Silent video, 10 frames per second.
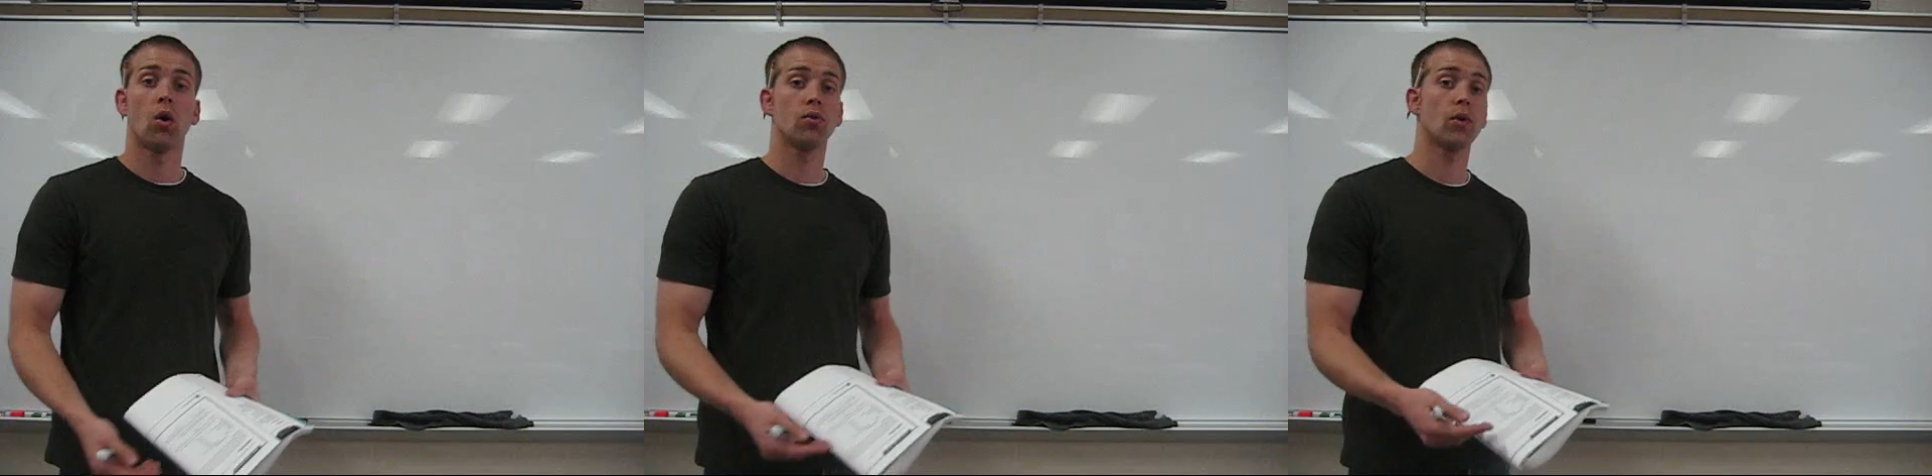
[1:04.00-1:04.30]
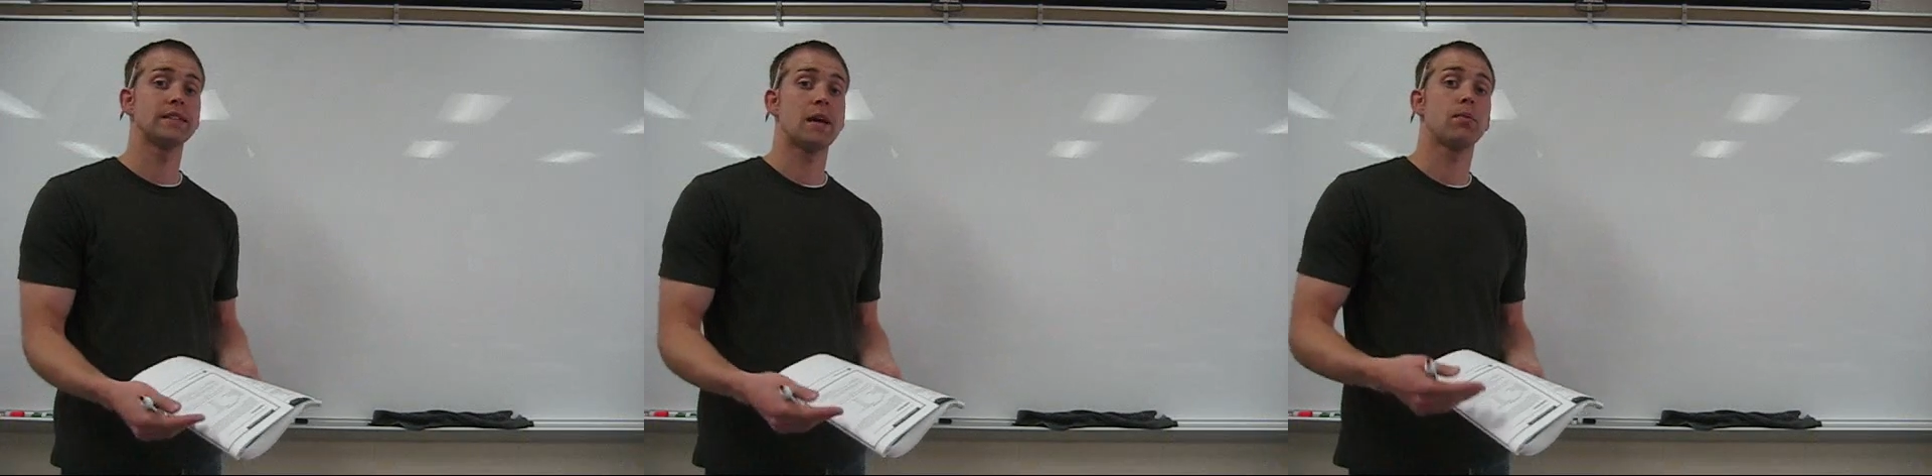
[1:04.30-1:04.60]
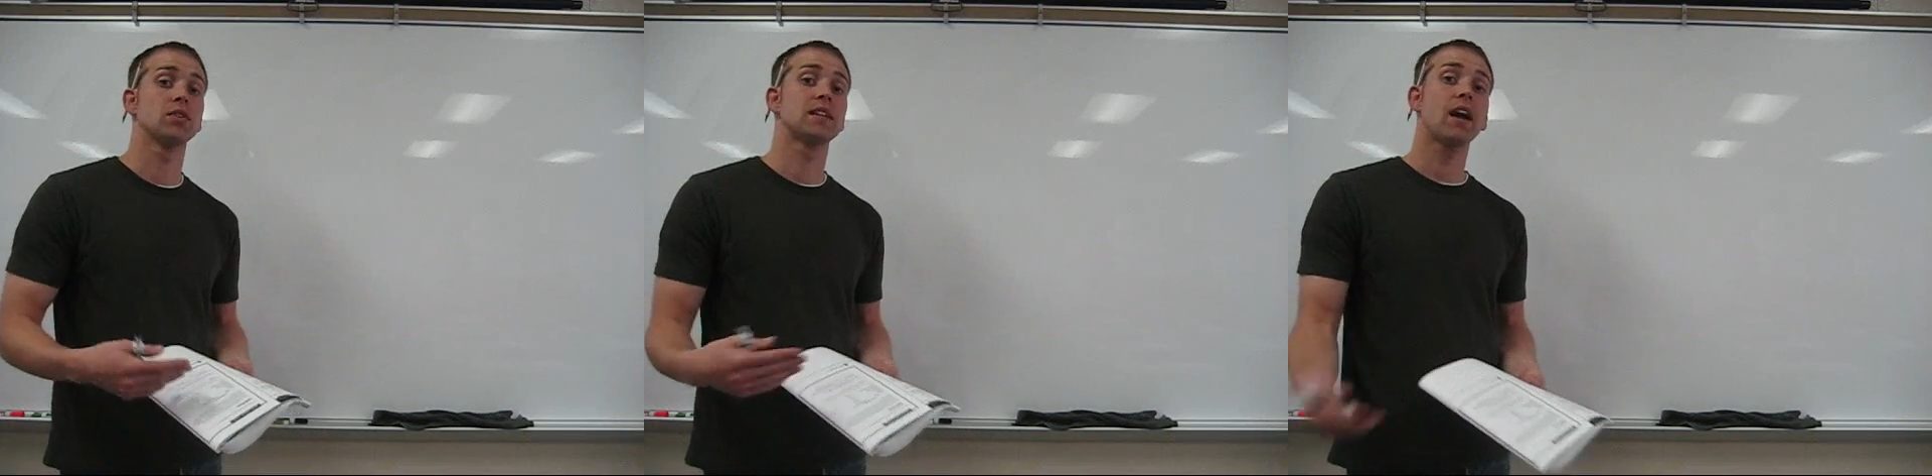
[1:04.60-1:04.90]
Or, for
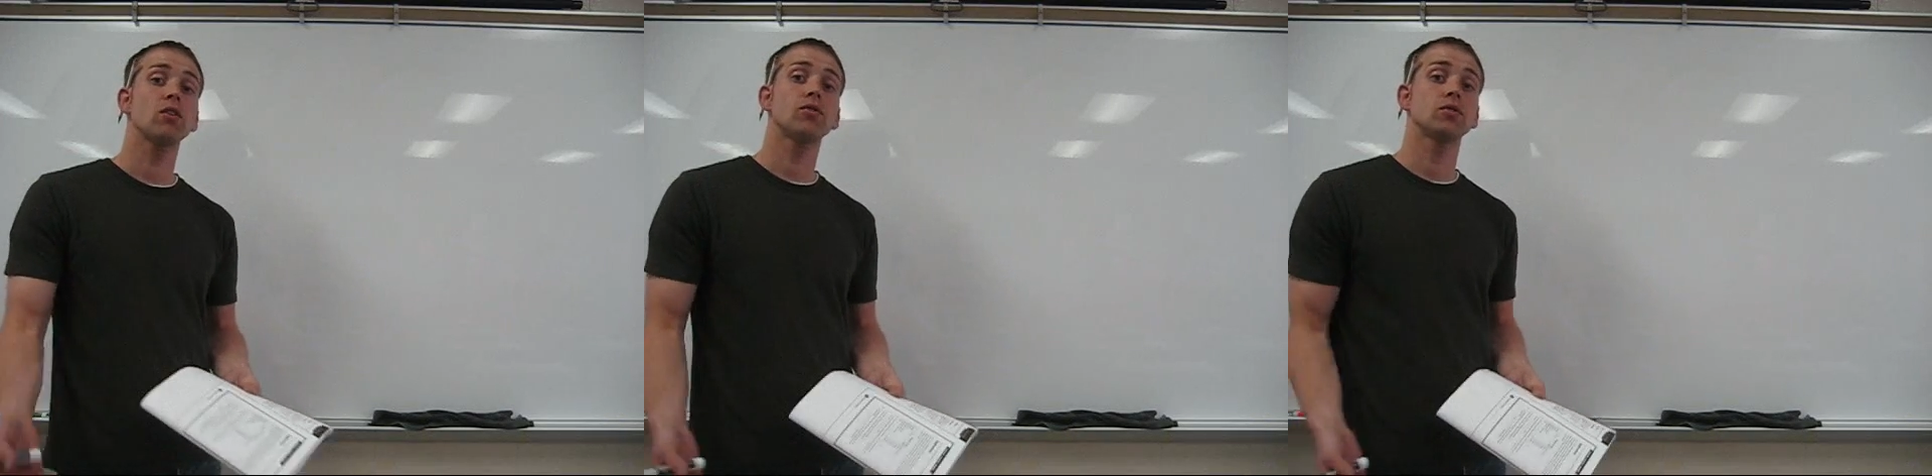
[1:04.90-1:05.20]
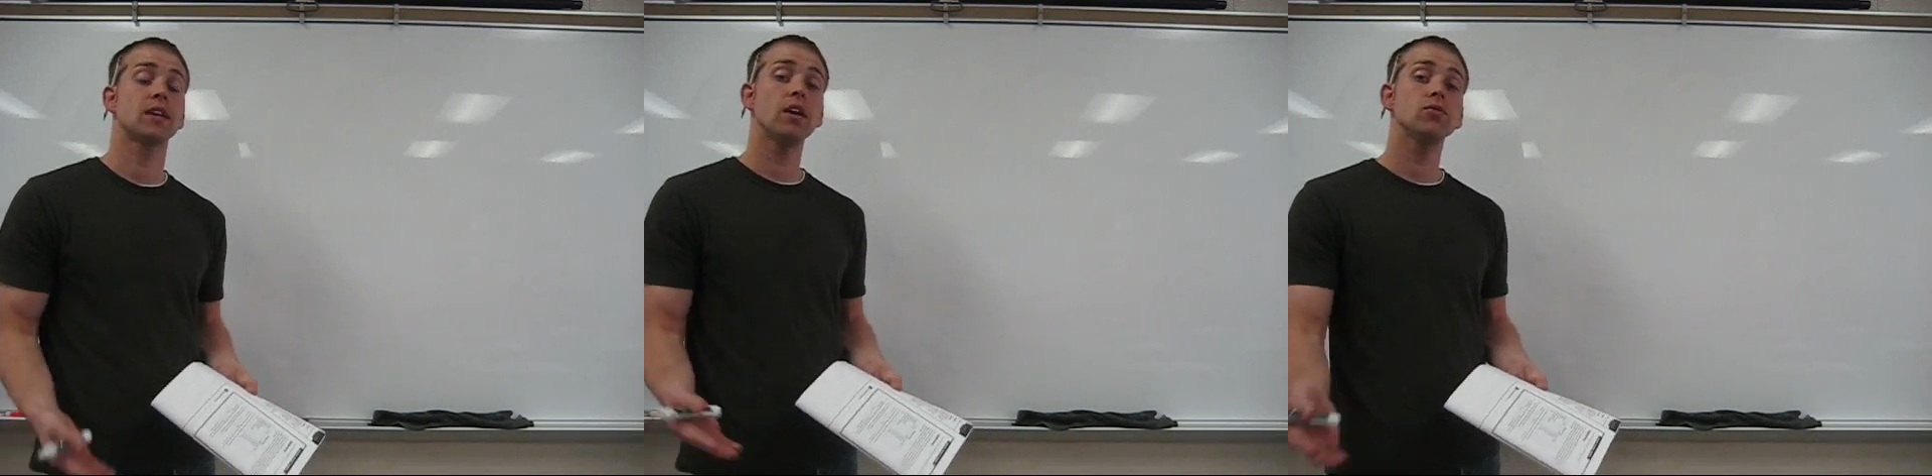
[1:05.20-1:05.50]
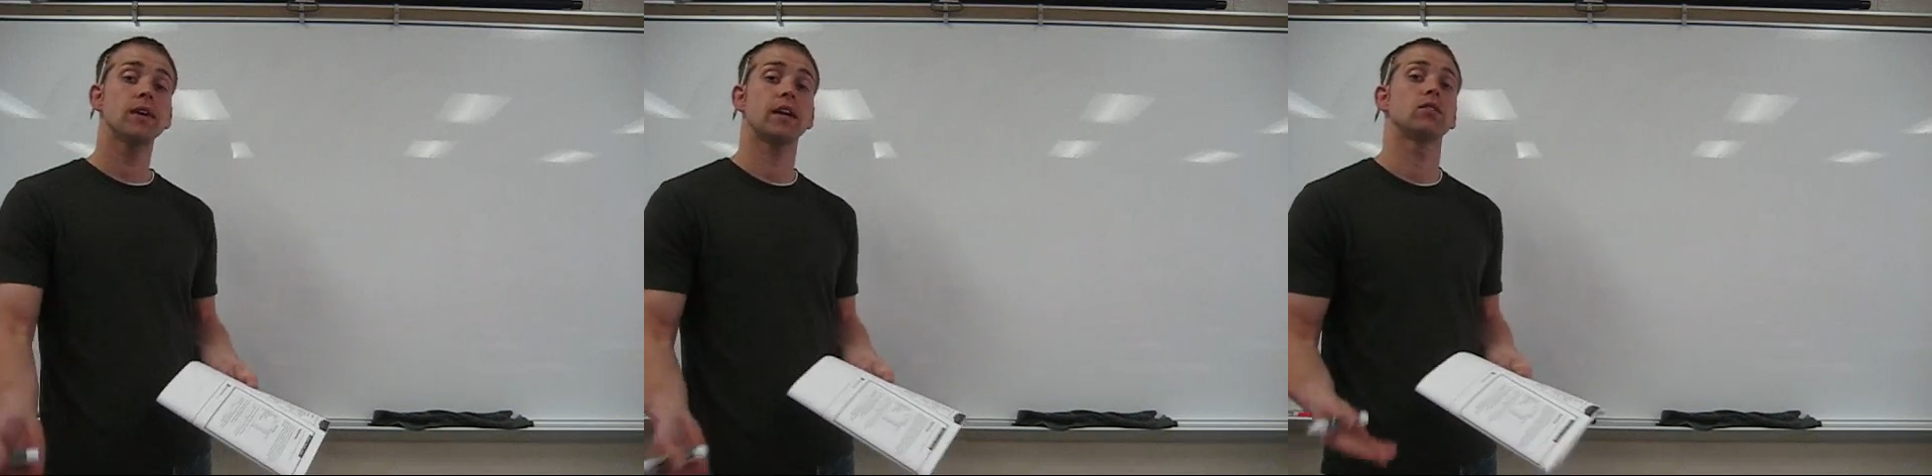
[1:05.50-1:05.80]
example, a
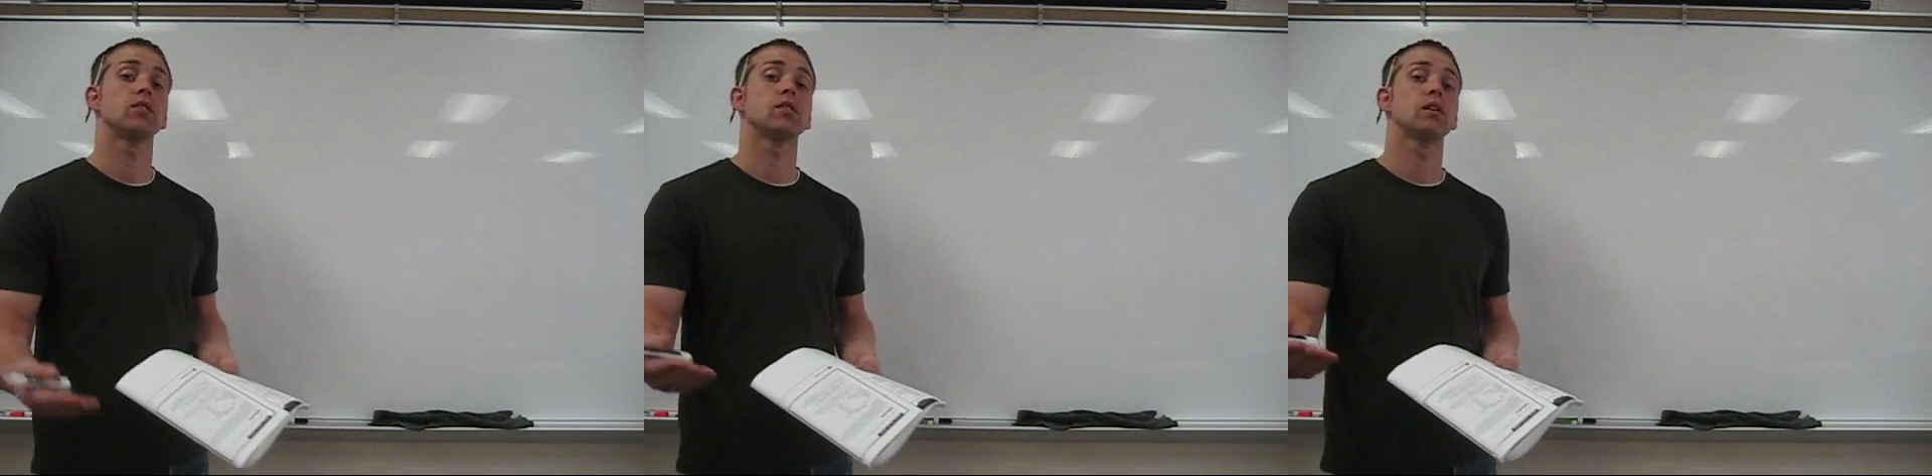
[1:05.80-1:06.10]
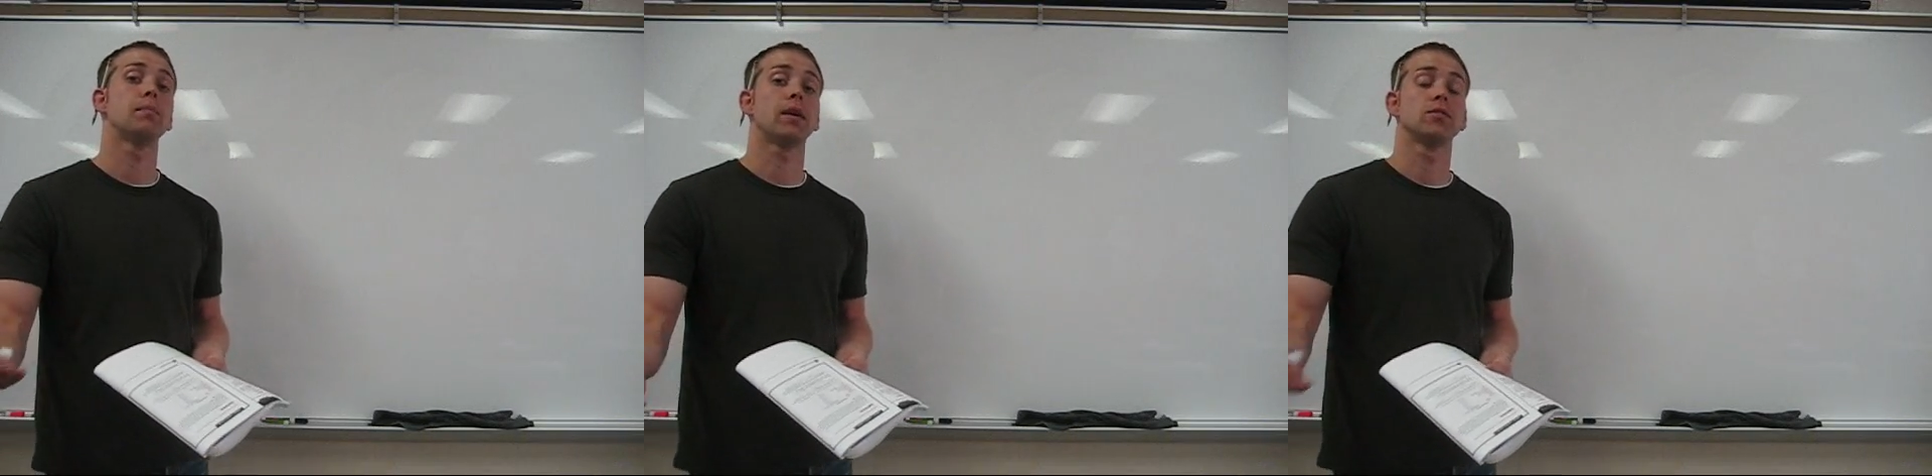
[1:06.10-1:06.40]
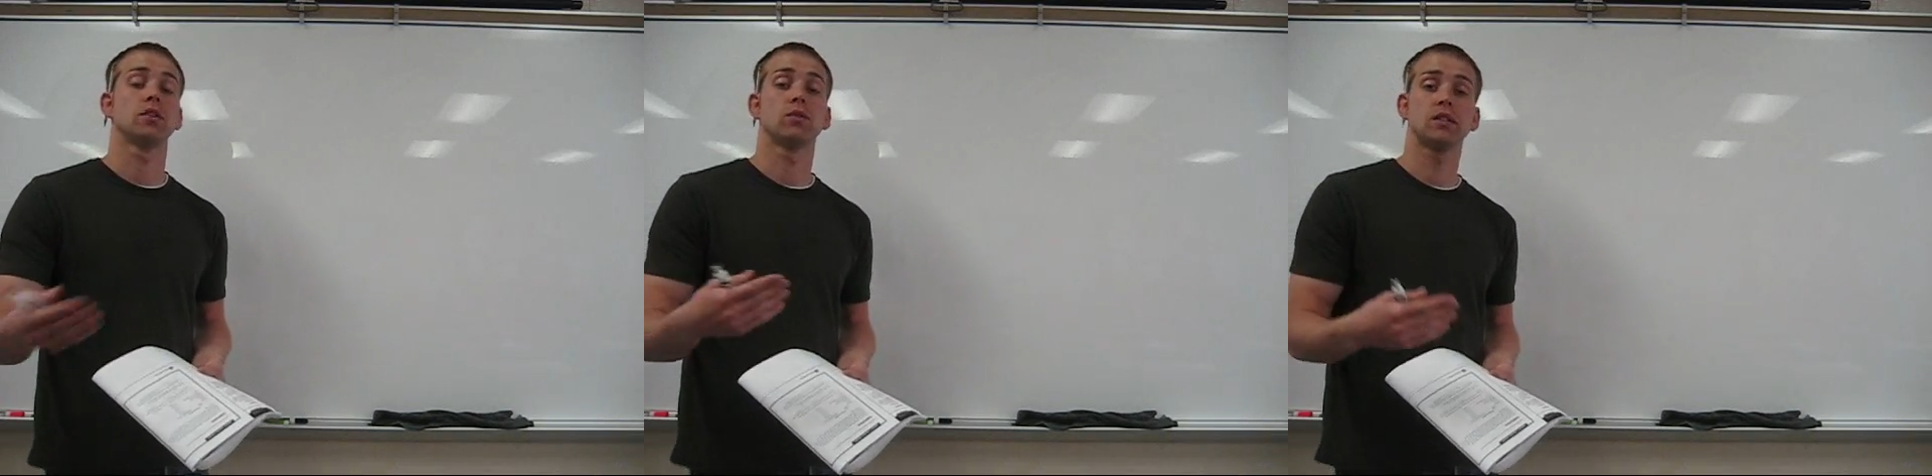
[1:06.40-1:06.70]
scale factor comparison,